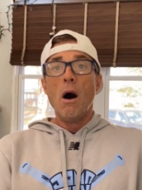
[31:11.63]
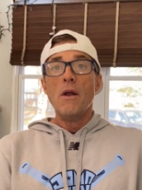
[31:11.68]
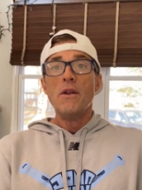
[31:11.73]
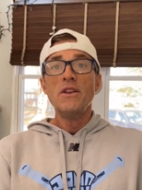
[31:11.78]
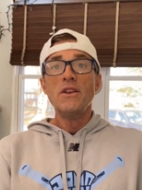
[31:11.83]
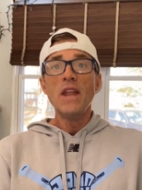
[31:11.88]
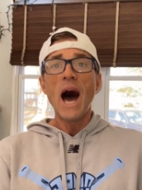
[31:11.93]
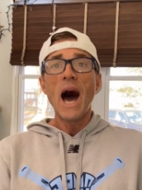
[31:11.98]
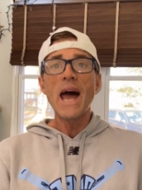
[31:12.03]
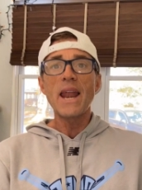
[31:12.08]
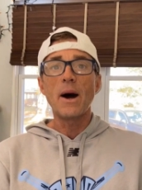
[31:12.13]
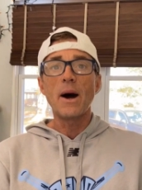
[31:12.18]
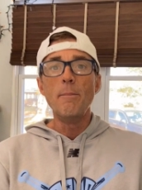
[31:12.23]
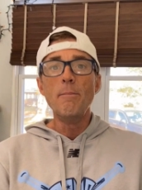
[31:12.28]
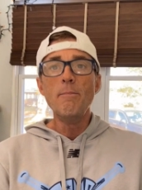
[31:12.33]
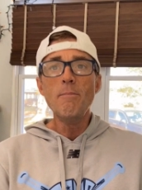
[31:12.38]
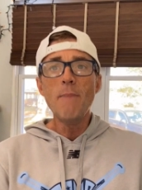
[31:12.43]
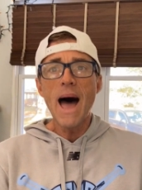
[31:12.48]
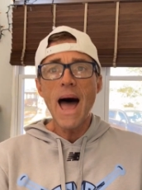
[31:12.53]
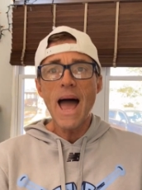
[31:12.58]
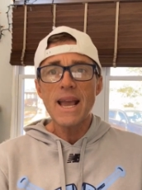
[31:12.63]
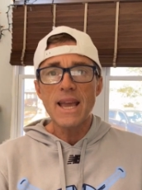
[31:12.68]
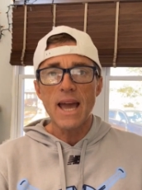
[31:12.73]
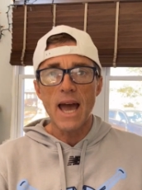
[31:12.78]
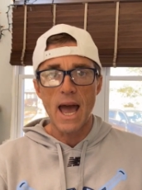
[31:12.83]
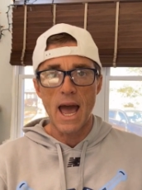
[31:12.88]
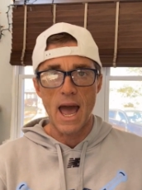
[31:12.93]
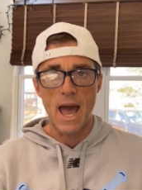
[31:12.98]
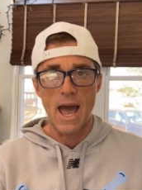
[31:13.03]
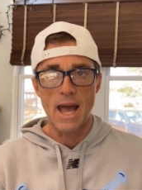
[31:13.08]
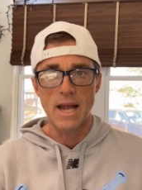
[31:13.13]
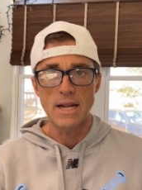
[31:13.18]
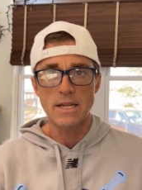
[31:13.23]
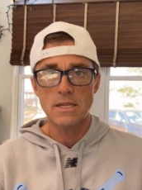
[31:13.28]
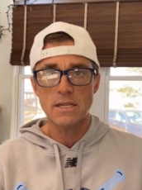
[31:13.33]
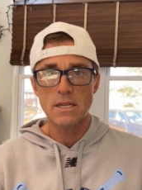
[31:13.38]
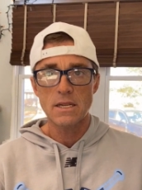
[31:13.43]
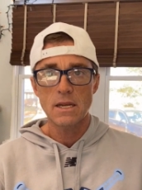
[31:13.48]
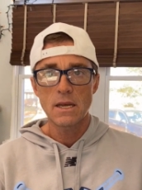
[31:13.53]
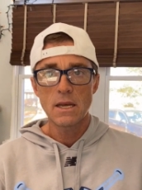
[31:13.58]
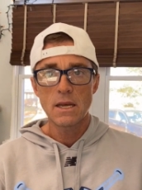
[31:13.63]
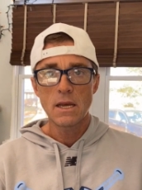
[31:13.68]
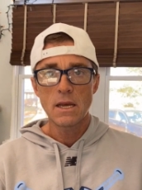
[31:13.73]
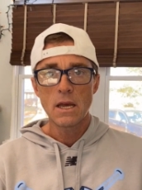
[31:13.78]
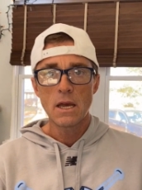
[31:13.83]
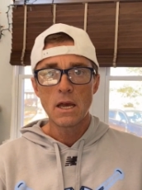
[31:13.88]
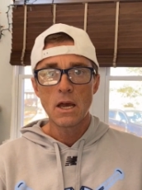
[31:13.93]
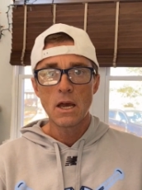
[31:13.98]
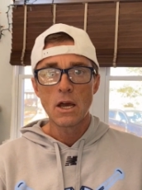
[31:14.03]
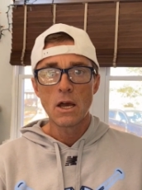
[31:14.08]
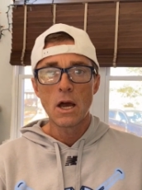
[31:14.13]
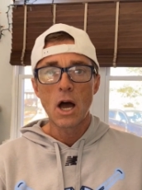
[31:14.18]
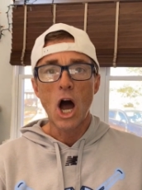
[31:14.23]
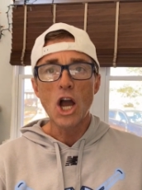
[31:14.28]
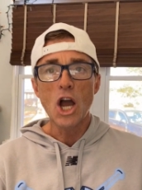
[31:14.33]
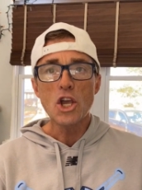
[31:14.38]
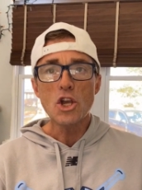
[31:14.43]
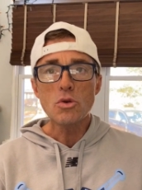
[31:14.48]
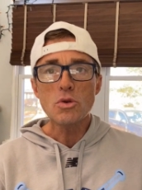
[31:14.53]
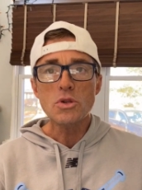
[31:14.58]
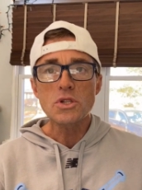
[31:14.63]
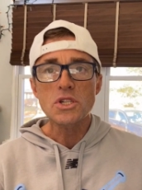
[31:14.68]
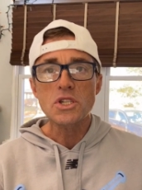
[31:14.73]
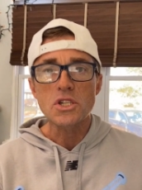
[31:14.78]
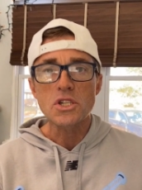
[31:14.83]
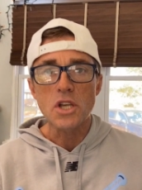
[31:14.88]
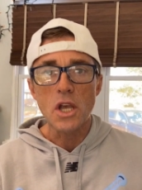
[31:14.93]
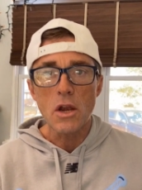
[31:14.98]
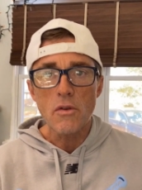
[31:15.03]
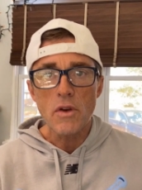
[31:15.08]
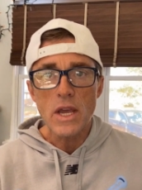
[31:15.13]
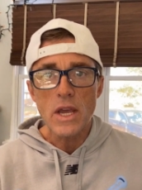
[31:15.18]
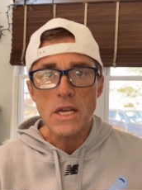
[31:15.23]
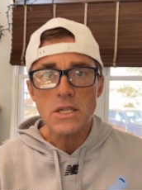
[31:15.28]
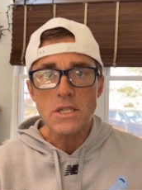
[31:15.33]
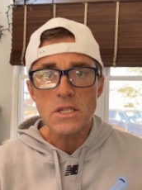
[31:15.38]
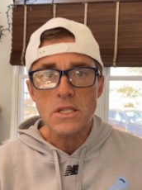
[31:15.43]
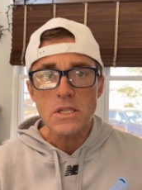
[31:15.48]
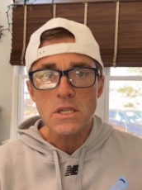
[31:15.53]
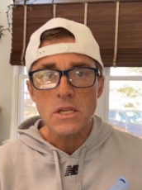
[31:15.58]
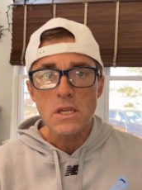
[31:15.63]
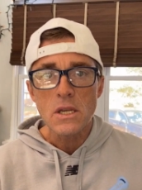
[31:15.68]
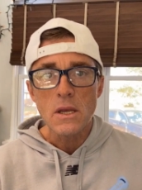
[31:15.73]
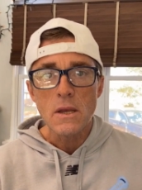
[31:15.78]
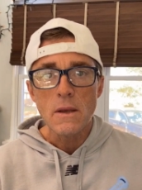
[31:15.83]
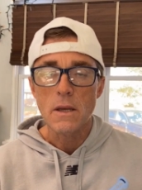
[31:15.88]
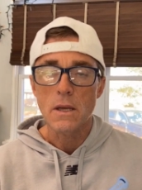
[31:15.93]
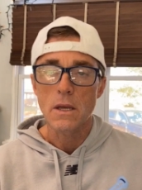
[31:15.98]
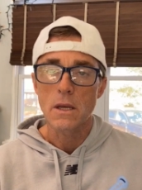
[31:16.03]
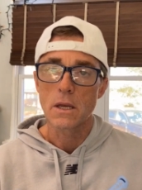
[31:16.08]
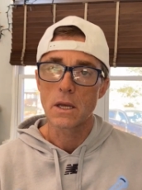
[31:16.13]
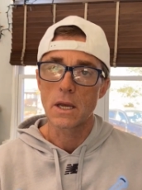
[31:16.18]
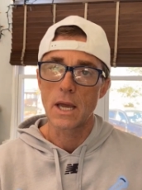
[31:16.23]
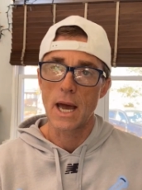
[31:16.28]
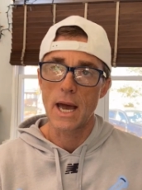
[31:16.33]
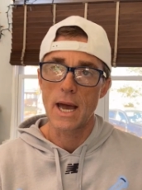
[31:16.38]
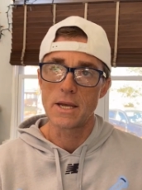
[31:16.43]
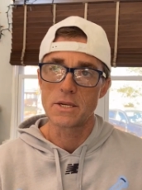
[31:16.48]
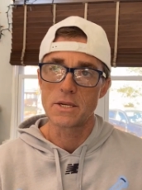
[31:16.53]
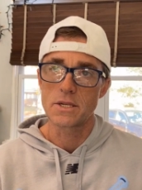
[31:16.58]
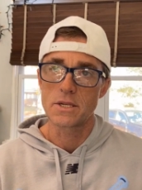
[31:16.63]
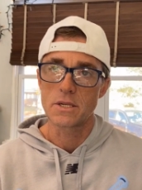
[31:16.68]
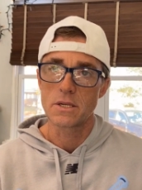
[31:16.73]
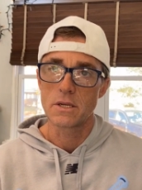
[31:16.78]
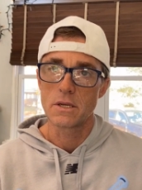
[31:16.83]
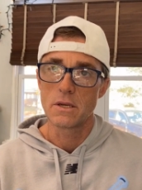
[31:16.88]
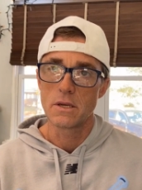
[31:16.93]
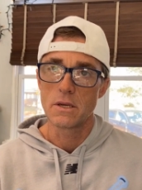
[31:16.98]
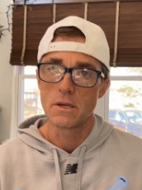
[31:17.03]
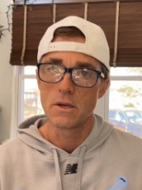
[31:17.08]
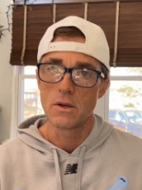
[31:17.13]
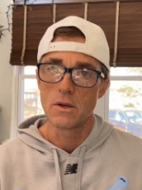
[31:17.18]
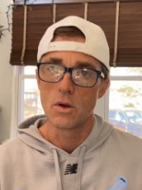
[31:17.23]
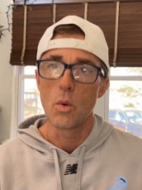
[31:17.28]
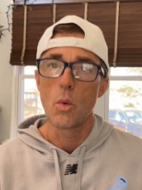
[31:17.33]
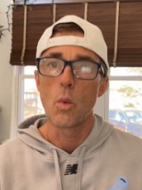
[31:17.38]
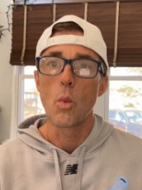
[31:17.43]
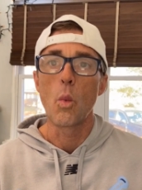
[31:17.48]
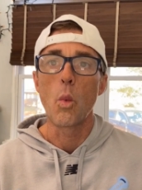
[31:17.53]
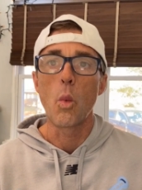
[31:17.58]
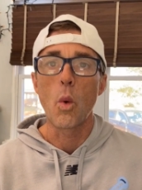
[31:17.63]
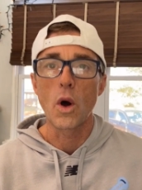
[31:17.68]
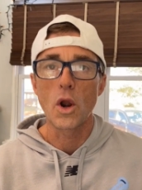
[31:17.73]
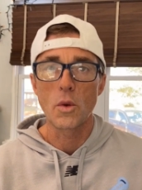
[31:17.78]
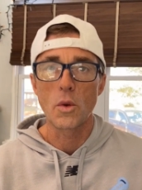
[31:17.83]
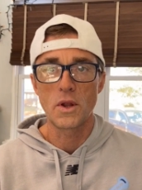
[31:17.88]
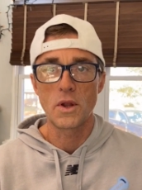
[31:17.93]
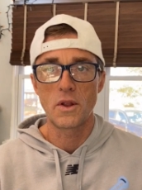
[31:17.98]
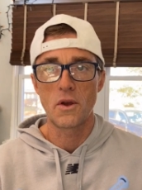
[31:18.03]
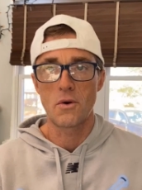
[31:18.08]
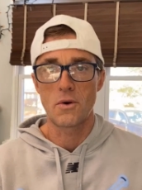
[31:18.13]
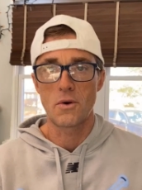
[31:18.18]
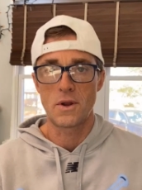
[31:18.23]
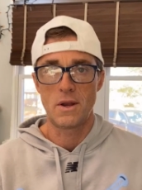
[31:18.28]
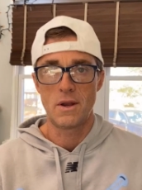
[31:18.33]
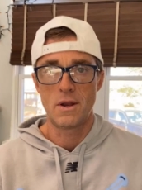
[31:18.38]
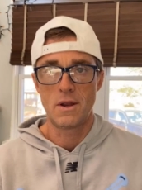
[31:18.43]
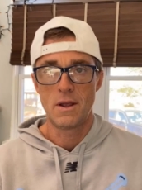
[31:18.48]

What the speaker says: Not a MAGA hat. Are you serious? Guys, what are we doing?